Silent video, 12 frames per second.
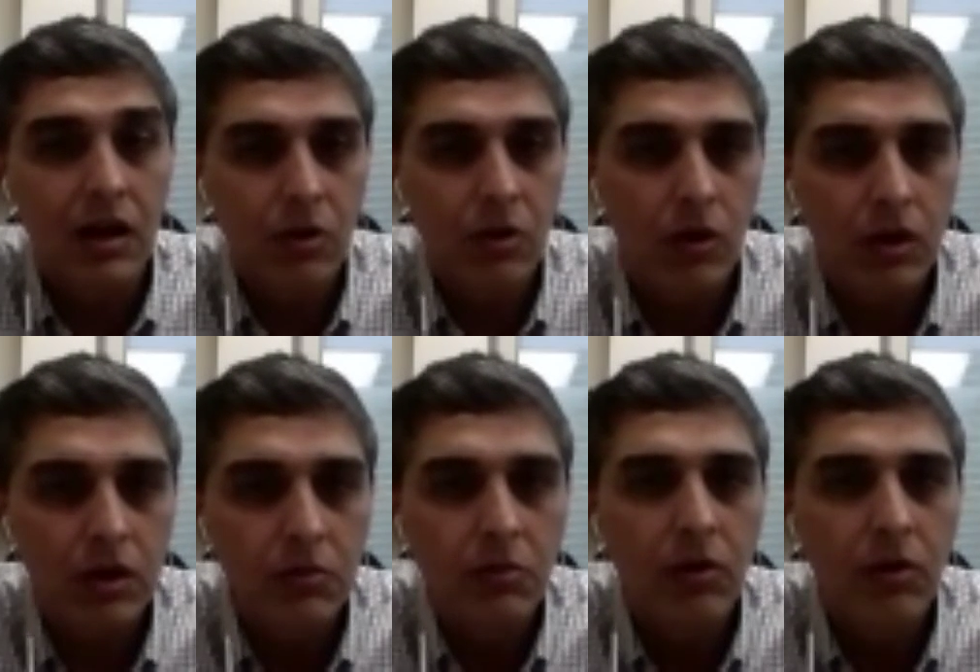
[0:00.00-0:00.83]

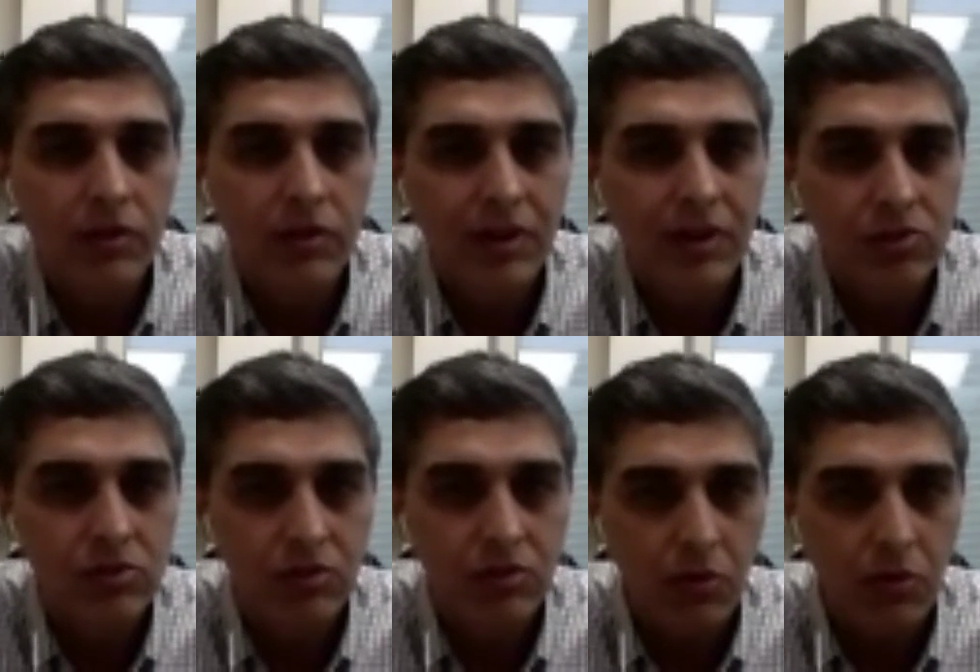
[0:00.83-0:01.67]
quantum of
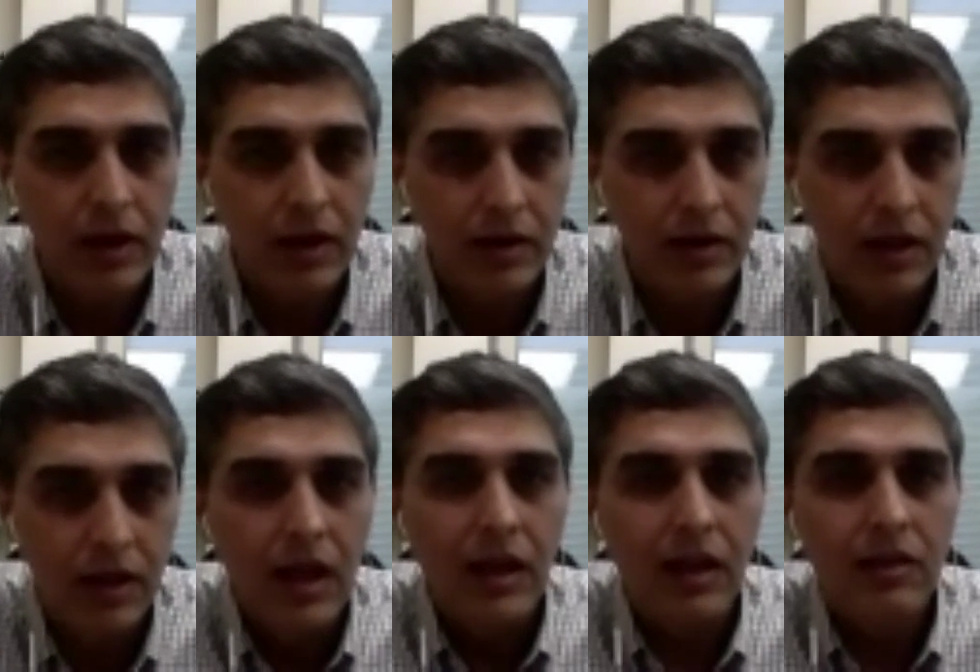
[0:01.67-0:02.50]
resection required
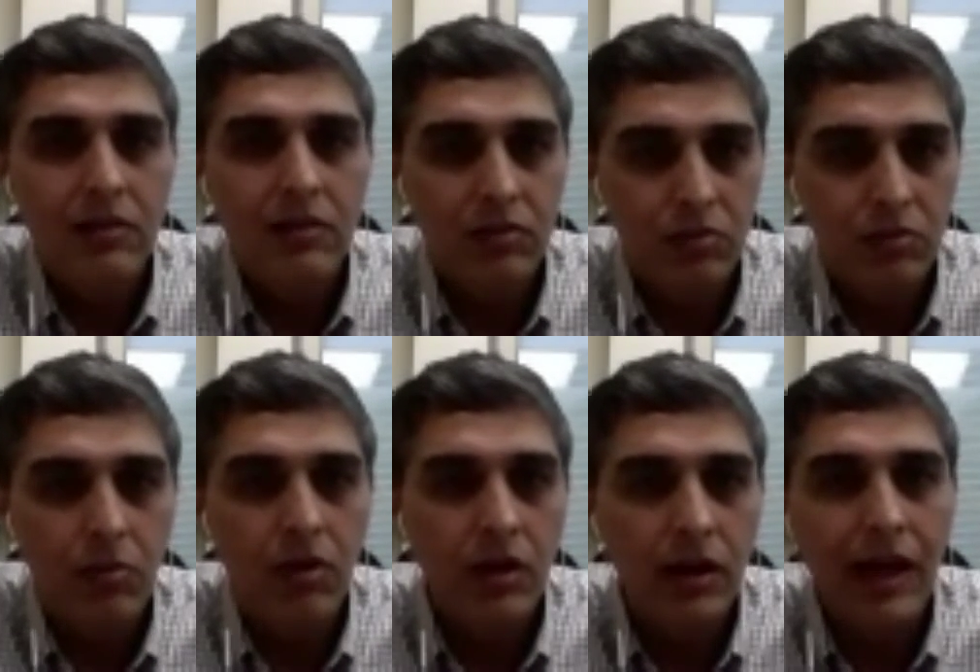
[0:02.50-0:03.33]
is
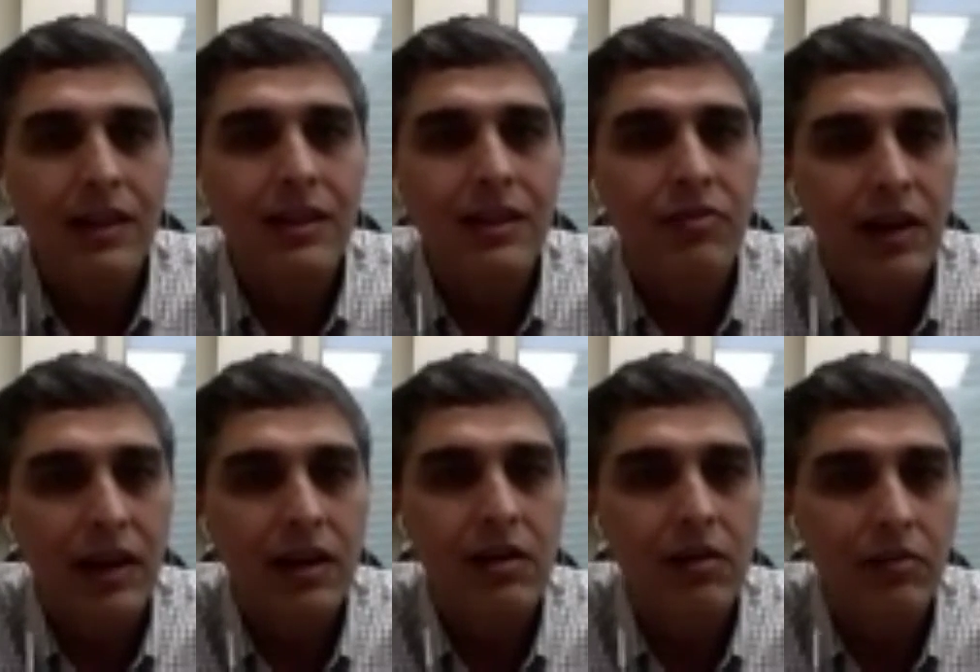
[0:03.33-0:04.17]
smaller and the
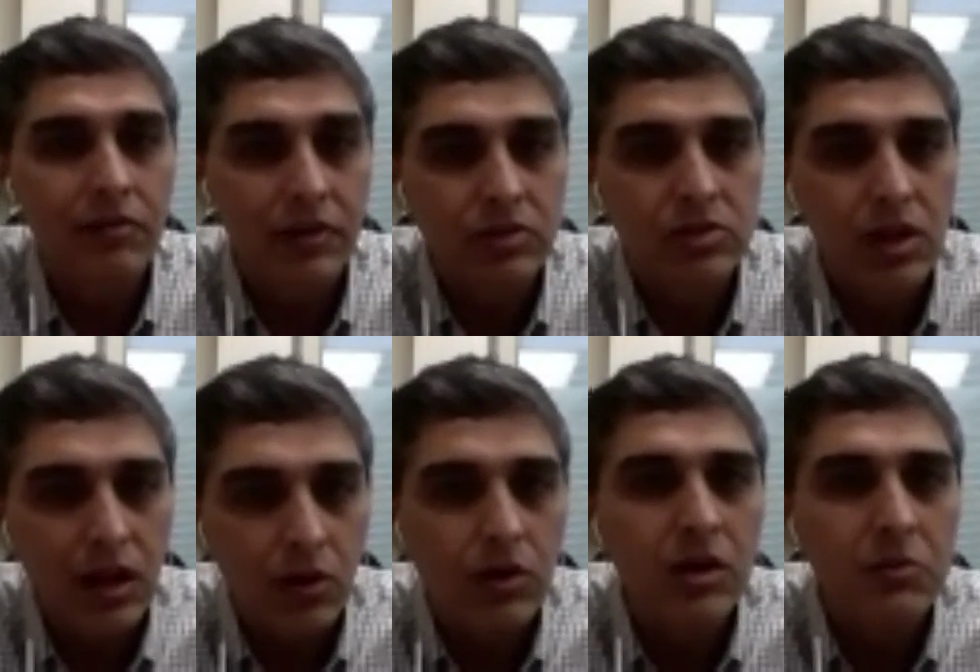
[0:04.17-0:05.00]
final functional
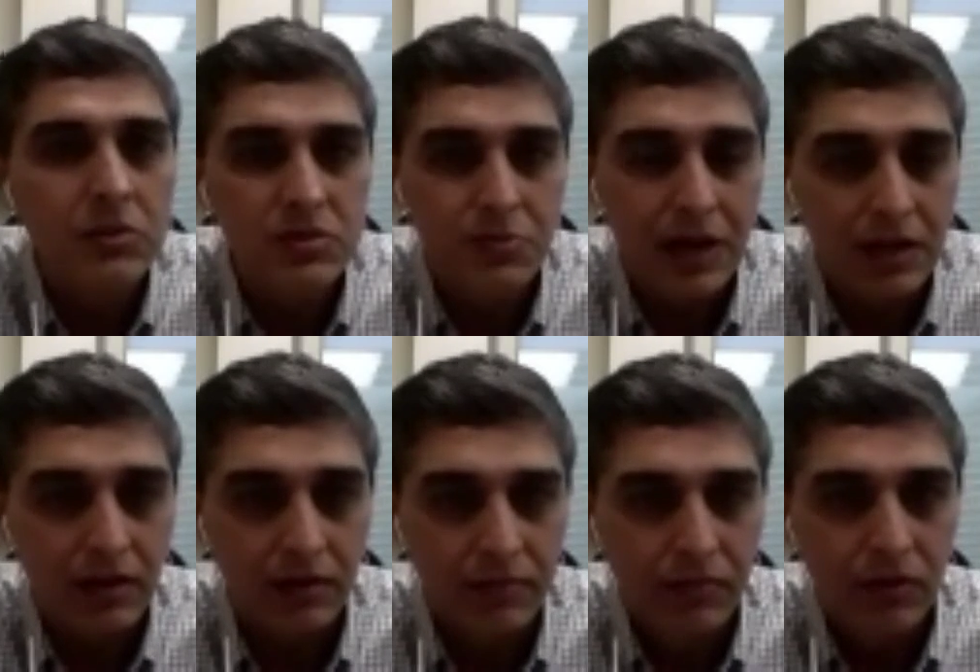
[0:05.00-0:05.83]
outcome is better.
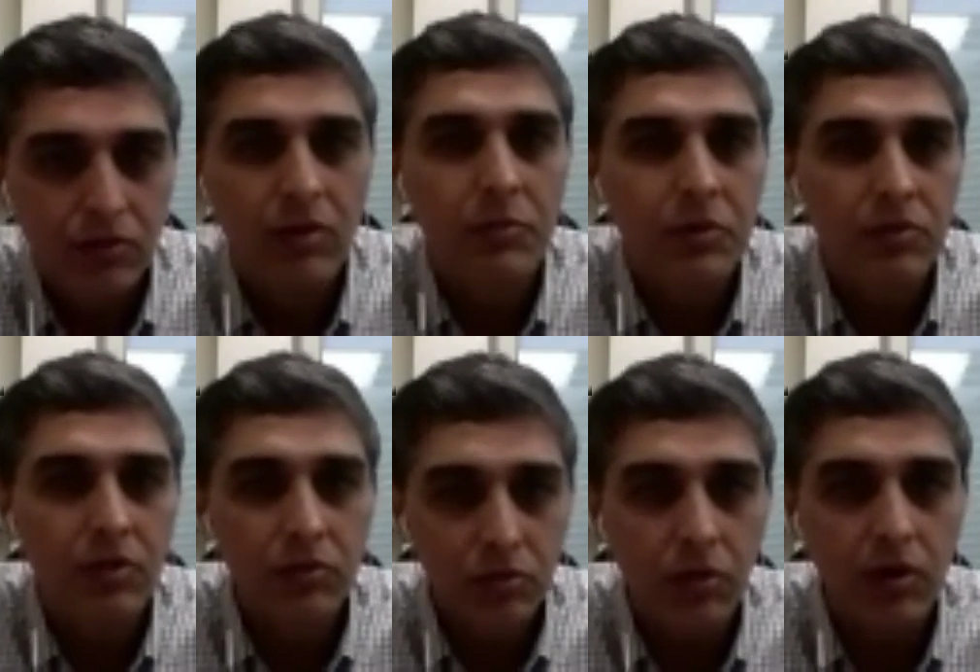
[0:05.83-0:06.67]
So it
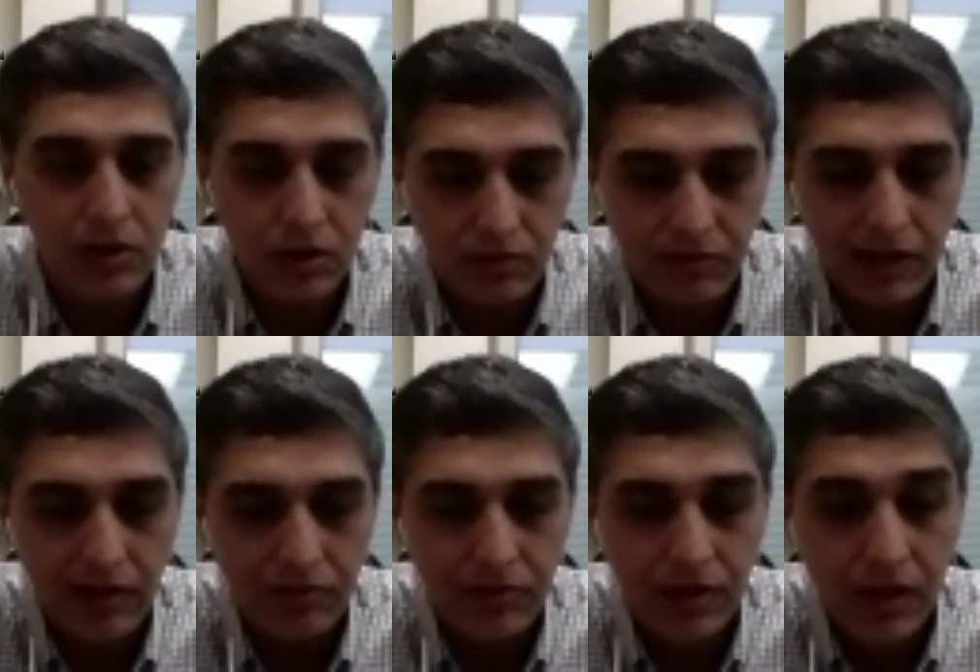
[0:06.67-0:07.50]
preserves quality of life.